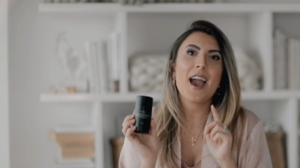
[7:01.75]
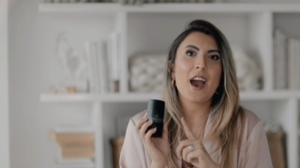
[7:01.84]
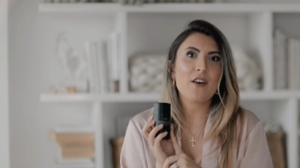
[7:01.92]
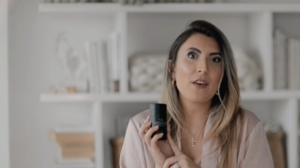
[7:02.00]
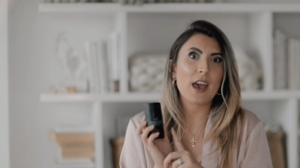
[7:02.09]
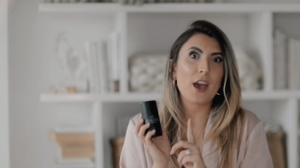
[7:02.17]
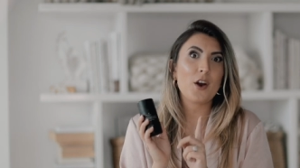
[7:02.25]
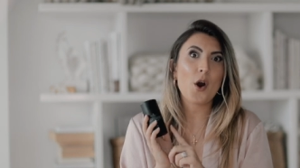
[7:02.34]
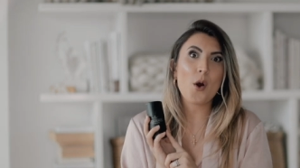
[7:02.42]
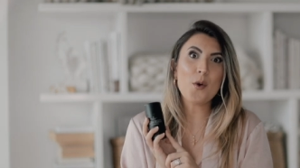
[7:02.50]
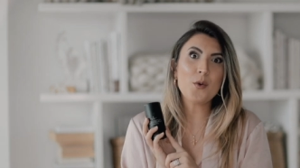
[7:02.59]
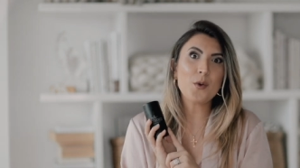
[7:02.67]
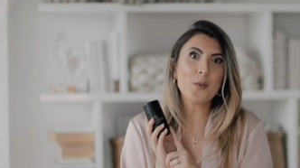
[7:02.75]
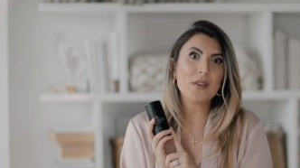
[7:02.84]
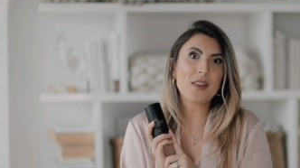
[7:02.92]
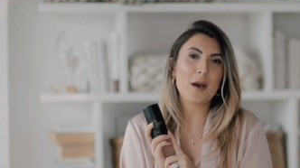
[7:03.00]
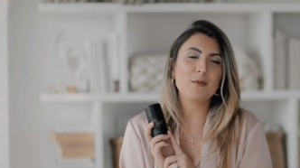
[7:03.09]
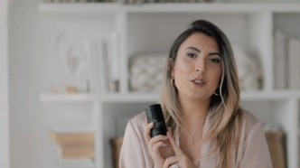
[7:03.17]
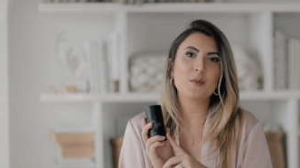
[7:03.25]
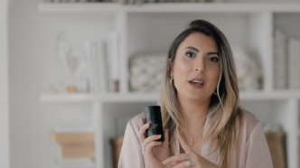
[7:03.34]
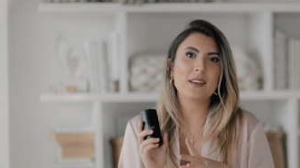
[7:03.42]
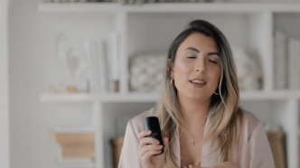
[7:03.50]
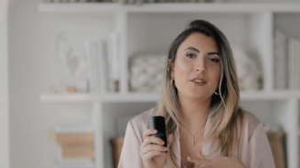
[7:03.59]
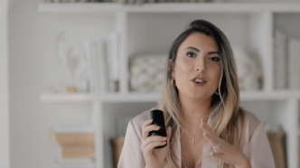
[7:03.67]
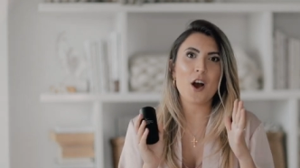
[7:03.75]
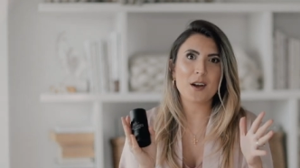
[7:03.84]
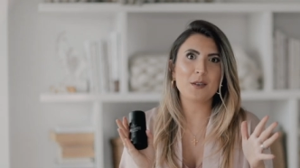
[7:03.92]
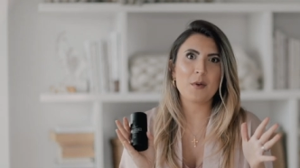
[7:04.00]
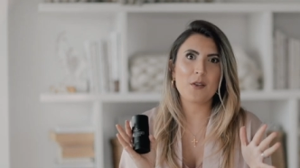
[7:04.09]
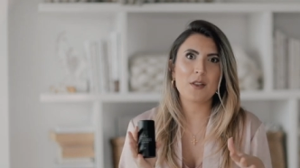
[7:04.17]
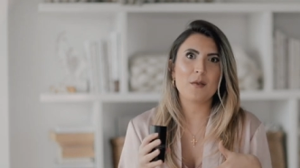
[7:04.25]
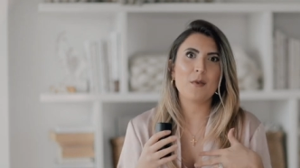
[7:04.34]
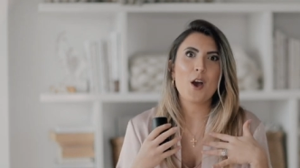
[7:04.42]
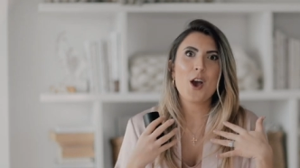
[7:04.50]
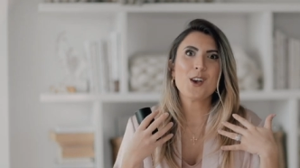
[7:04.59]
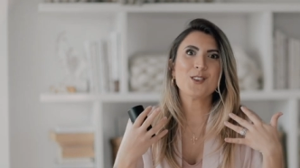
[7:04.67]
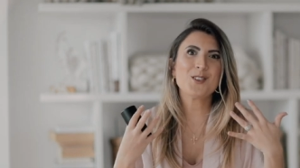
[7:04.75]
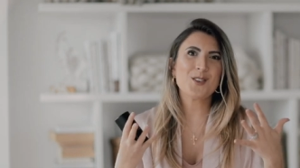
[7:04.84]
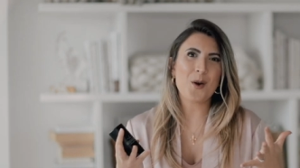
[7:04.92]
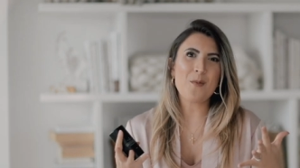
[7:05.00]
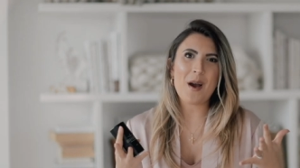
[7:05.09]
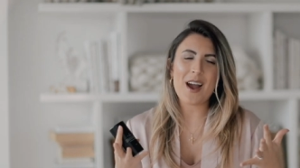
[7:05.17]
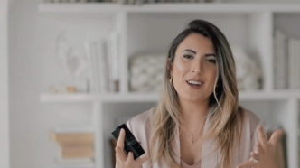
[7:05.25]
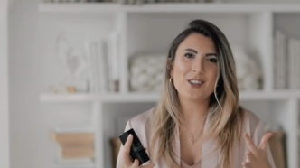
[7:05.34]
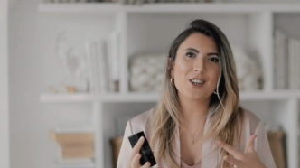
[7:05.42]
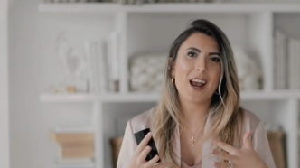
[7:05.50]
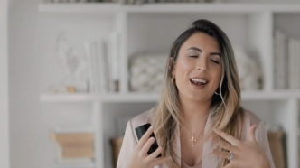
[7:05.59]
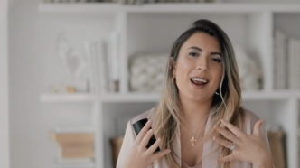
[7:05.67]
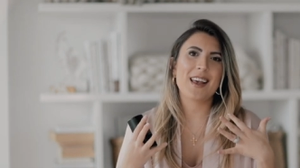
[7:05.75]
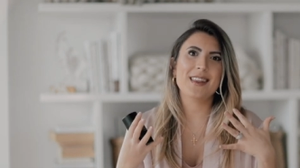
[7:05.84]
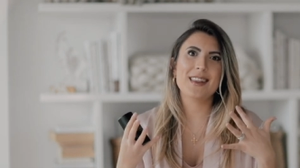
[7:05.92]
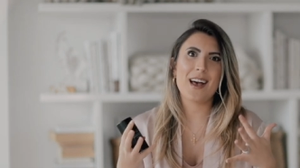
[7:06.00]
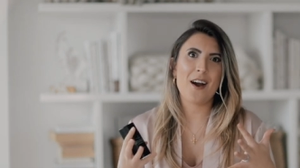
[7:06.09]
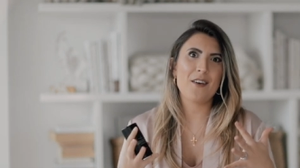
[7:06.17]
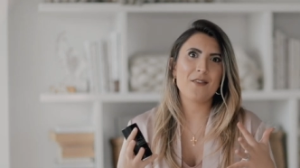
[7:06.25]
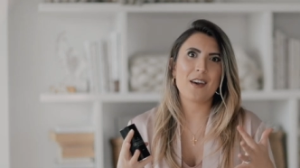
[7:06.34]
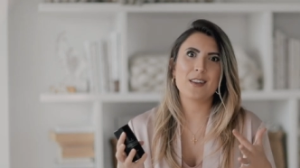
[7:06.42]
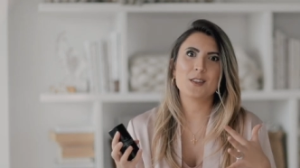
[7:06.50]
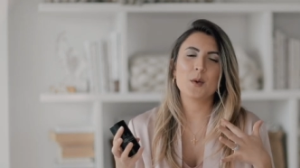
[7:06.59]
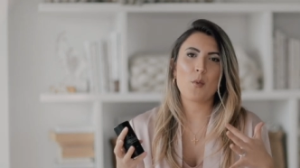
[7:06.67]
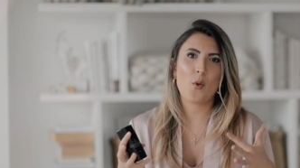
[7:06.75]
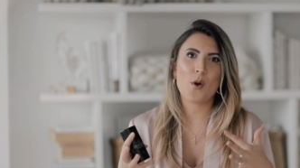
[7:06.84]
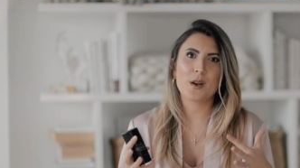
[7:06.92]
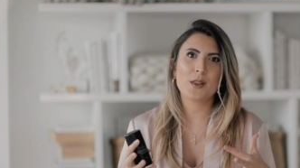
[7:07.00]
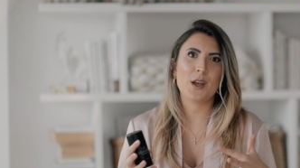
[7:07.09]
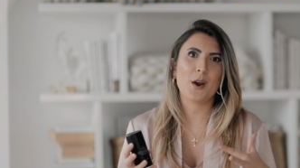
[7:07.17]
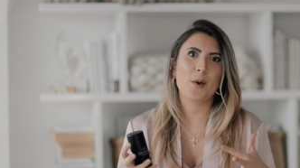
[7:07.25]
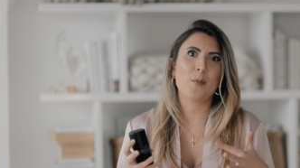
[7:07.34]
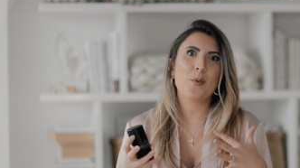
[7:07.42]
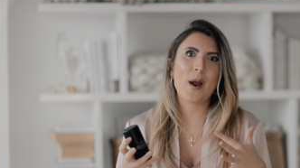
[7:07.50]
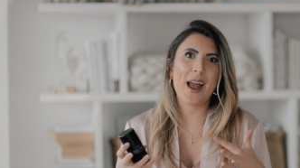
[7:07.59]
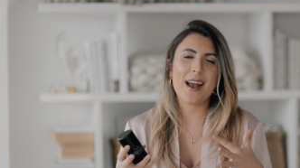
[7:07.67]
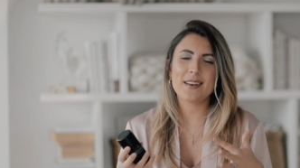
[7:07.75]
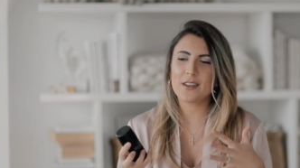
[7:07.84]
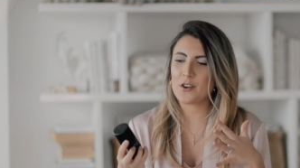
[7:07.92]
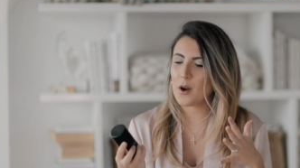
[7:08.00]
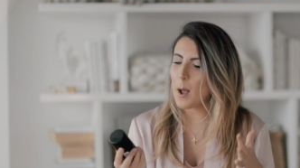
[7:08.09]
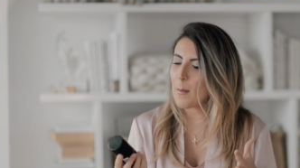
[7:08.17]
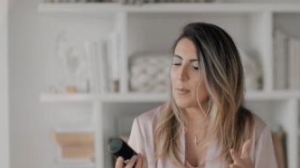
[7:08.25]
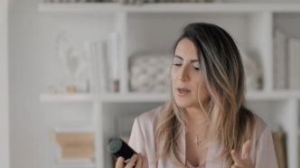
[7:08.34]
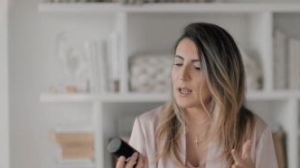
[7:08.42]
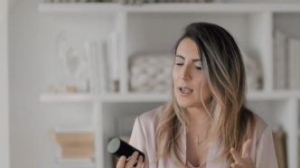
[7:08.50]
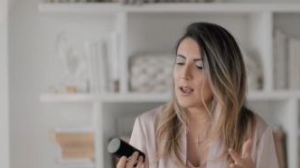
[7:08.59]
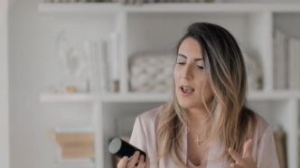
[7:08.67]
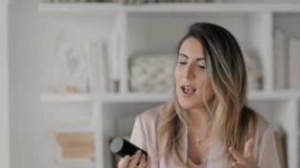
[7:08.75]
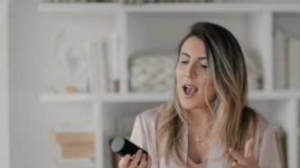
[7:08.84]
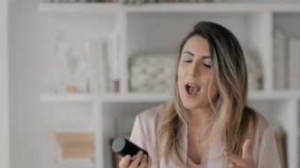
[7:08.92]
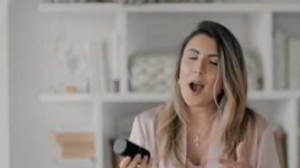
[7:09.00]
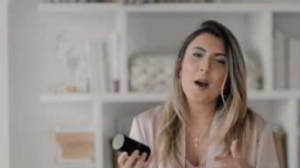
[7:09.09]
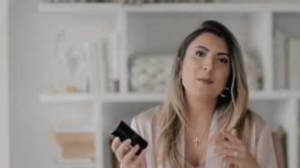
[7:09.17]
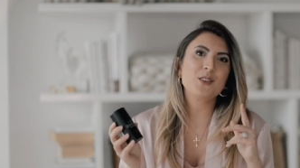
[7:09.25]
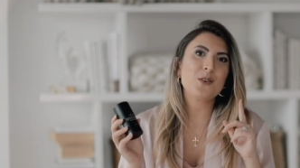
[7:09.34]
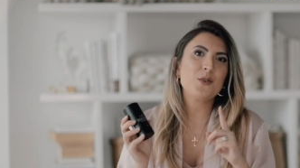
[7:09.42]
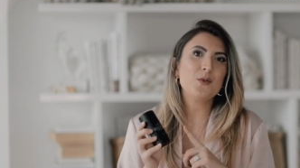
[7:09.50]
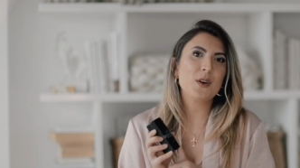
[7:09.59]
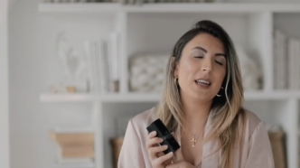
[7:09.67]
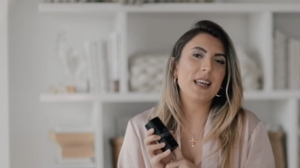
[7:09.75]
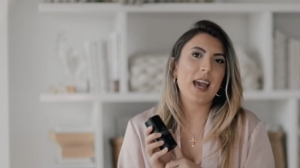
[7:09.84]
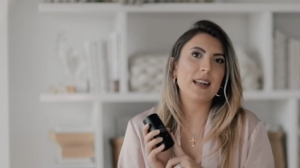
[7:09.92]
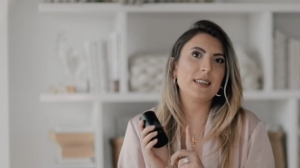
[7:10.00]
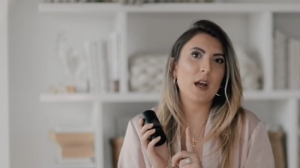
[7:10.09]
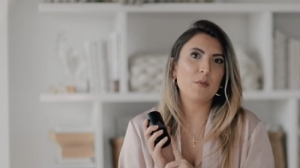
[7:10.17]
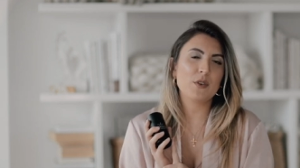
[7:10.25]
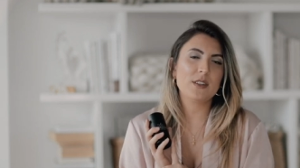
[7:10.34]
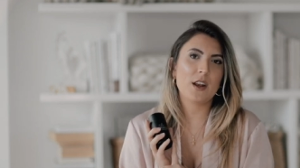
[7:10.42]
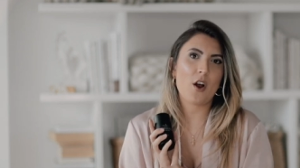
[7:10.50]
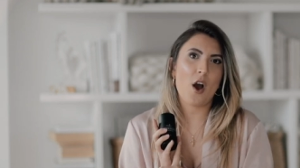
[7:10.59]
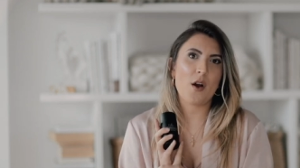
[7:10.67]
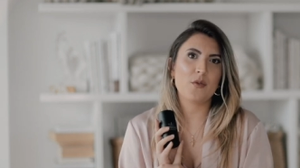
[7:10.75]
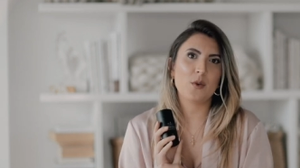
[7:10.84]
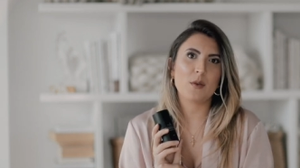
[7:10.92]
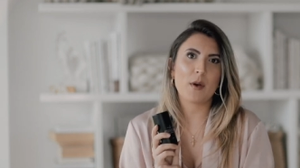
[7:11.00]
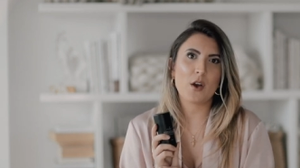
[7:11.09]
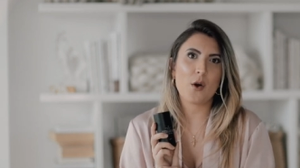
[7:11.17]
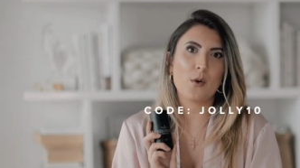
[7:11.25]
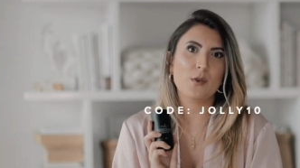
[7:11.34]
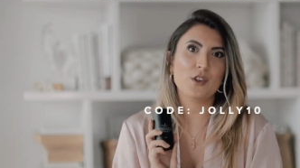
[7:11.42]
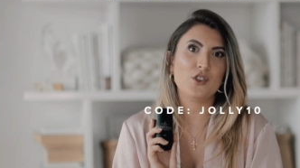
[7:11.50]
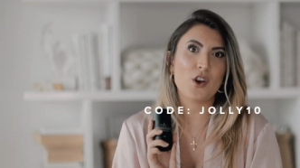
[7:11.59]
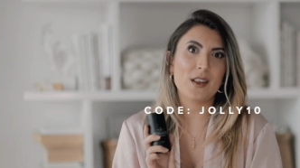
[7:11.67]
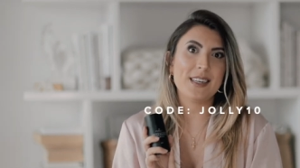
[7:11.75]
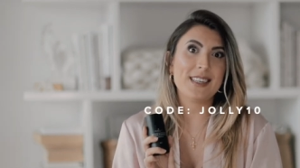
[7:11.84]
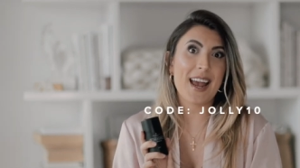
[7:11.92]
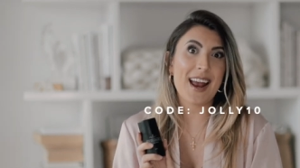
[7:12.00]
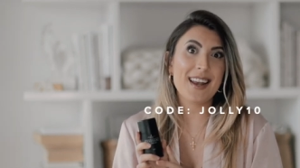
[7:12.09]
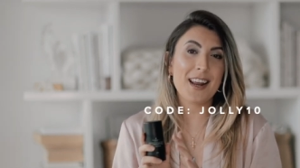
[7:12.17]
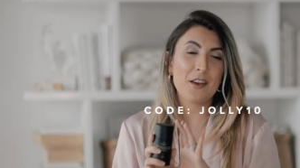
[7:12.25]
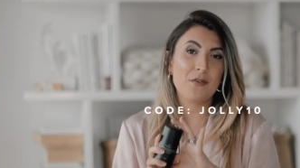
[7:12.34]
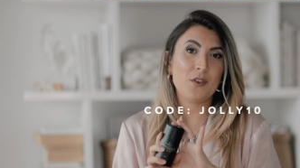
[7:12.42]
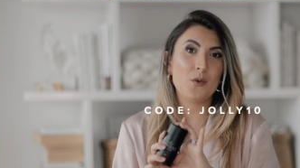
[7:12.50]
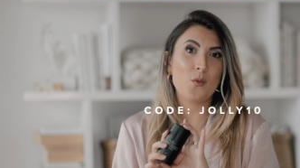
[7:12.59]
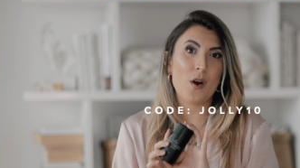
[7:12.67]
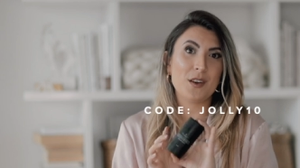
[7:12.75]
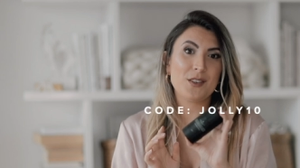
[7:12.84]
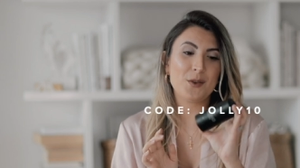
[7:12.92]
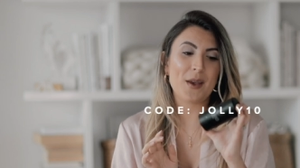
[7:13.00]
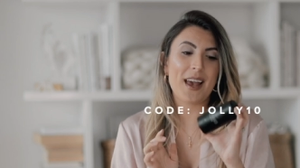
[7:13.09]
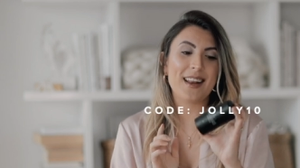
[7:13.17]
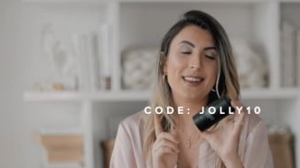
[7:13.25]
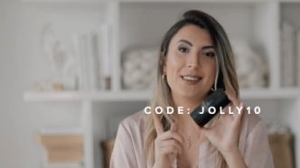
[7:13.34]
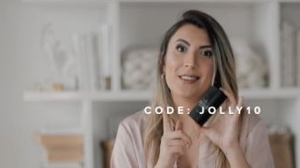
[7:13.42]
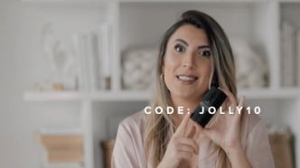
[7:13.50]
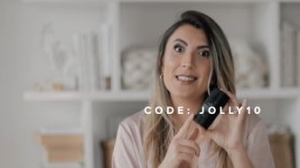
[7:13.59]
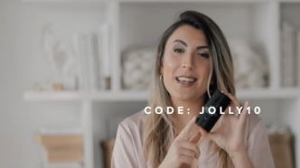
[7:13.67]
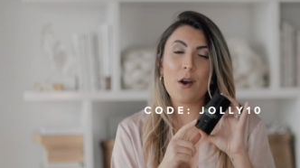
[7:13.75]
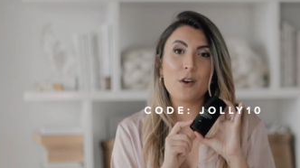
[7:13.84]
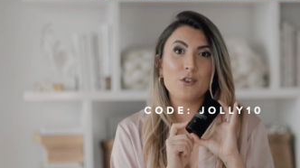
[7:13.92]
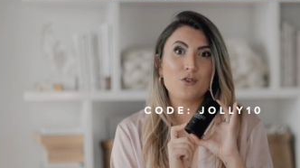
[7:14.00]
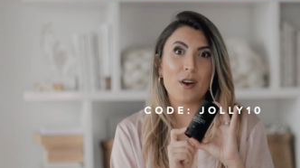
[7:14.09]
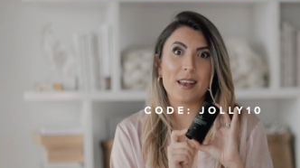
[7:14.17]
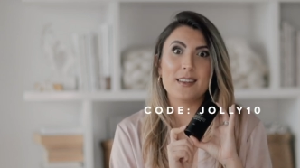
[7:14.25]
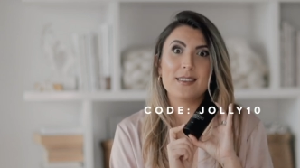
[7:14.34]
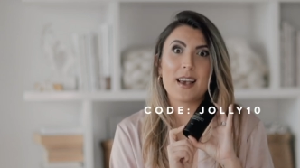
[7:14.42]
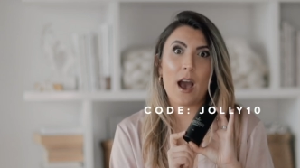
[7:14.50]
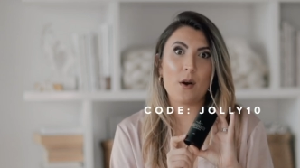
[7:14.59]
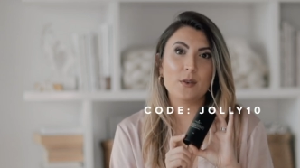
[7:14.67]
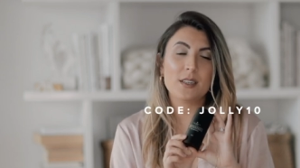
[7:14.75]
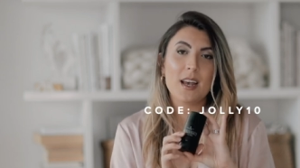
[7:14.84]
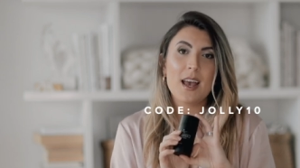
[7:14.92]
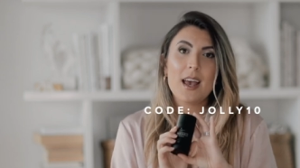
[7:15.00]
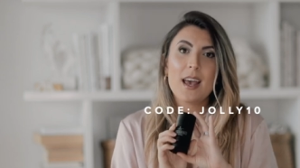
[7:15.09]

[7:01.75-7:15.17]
I have a code with them just because I've talked about them so much and I love and support their brand and their company. Um, so you can get 10% off with my code Jolly10 if you want to get a little discount and try this out.